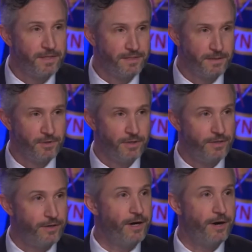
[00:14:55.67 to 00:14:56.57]
similar
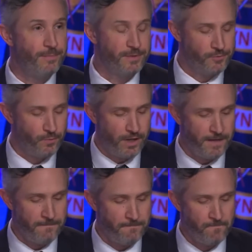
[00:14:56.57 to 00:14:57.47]
during Artemis
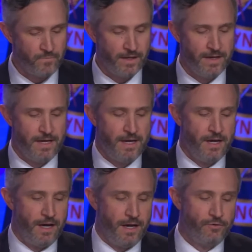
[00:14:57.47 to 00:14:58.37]
1.
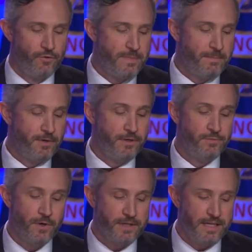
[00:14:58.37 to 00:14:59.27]
Crew
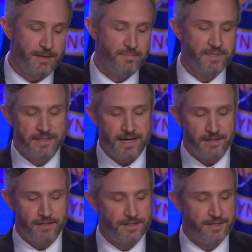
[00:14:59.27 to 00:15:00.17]
members will keep
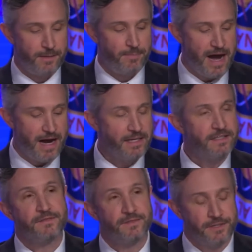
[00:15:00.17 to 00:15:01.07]
detectors in their
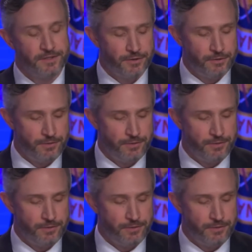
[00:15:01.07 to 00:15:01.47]
pockets of their suits